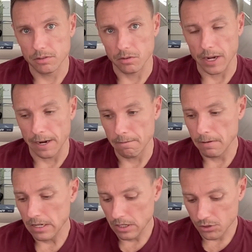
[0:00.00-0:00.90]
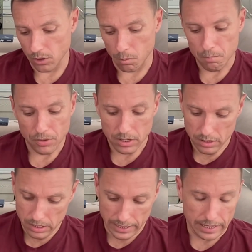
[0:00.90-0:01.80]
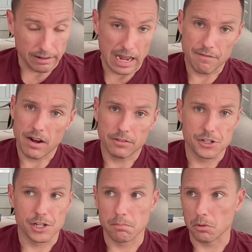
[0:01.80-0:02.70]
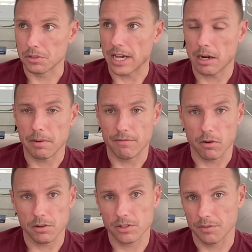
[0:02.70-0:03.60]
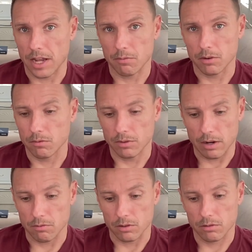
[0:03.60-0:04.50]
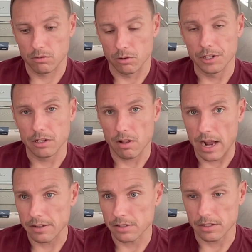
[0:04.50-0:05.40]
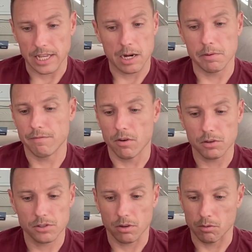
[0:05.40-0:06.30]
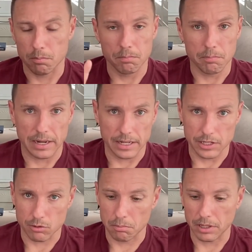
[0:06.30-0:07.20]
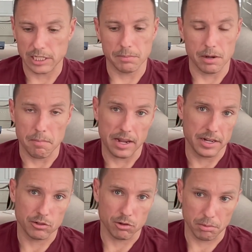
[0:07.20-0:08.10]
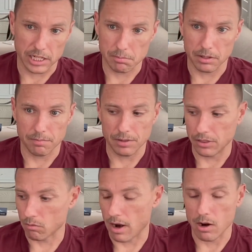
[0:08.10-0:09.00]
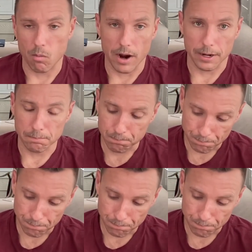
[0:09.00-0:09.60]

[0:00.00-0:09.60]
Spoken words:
Okay, so again, life after Jimbo has got to be focused on that recruiting class. It's got to be focused on making his replacement and making his replacement in the right way.